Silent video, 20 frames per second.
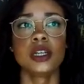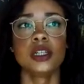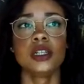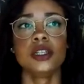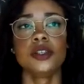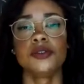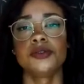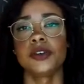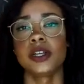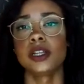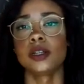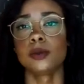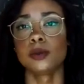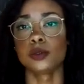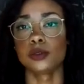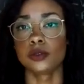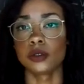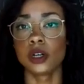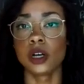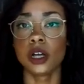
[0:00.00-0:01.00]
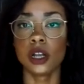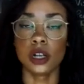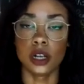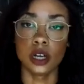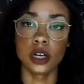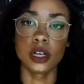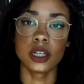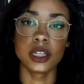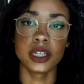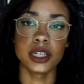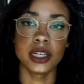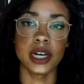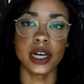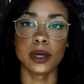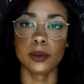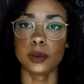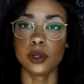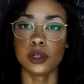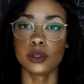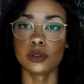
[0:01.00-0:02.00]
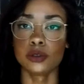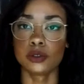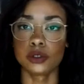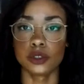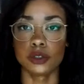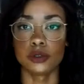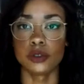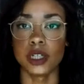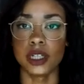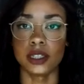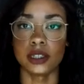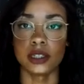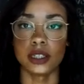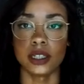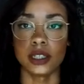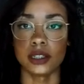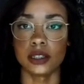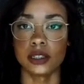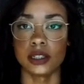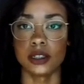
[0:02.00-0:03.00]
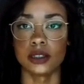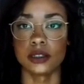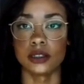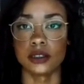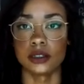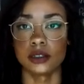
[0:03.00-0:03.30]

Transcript: defendable luckily I'm alone so that that that